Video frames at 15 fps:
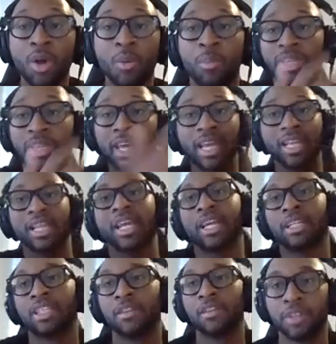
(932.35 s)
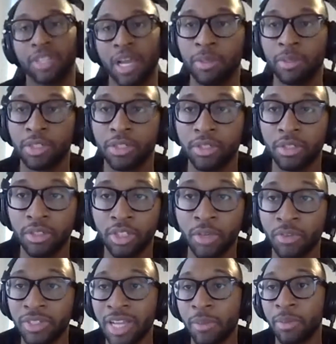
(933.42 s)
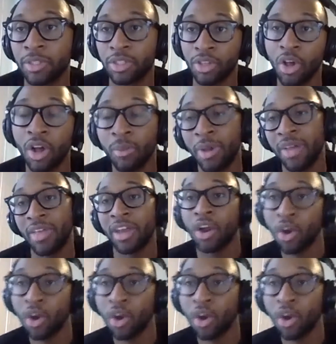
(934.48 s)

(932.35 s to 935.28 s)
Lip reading: but they could like a different type of song by that